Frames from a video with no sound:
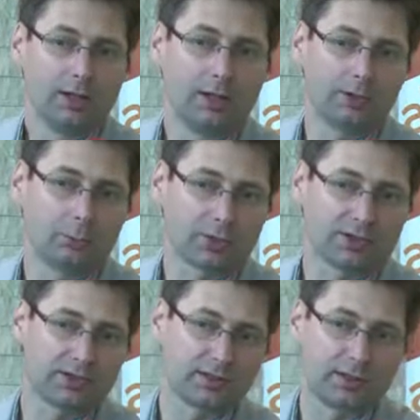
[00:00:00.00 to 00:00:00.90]
It
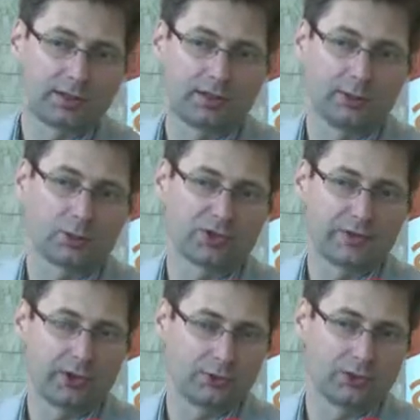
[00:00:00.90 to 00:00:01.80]
was
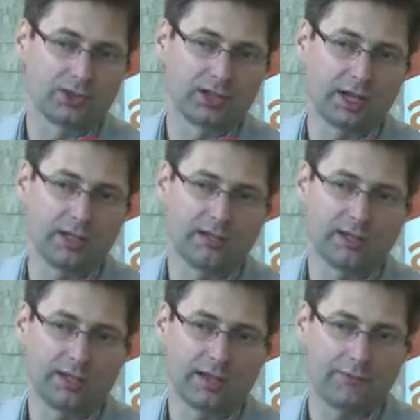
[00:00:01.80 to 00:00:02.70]
very interesting. I
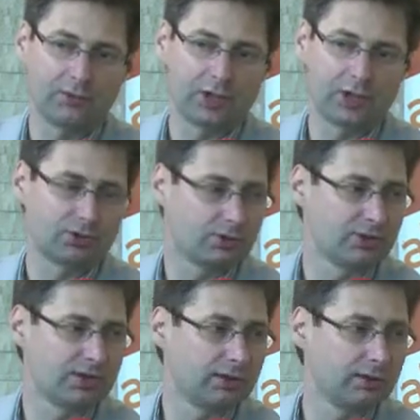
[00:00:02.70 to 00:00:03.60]
didn't have a chance to
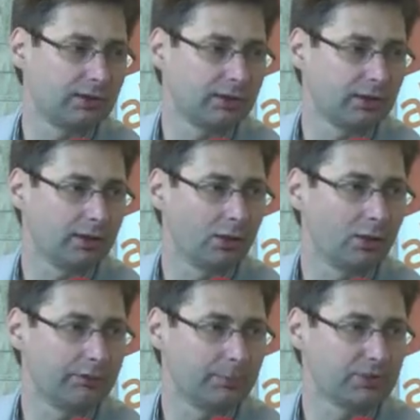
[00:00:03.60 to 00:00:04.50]
see all
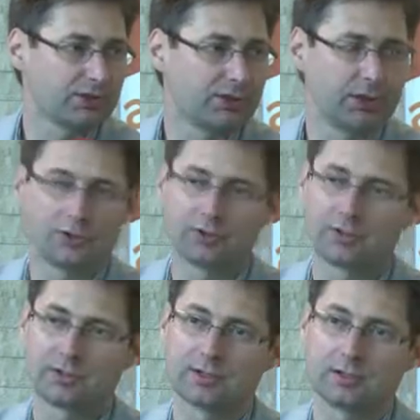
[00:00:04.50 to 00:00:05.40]
of the
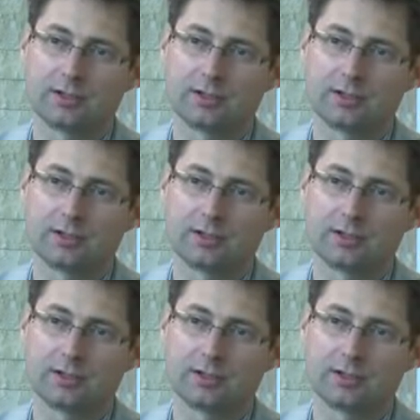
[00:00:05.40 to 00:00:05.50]
presentations.